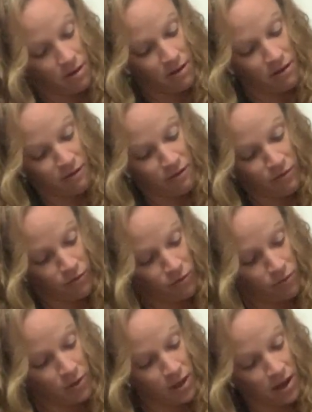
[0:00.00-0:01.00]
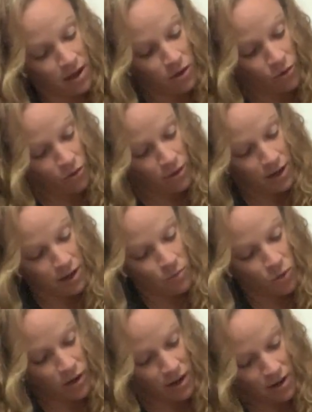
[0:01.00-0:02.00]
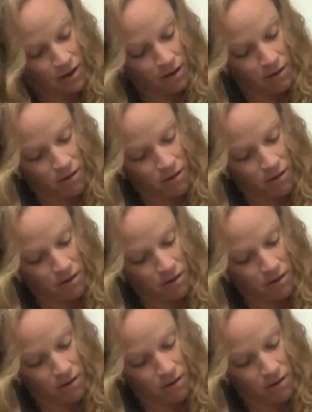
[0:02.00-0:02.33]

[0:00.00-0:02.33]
of the angle that I'm working on.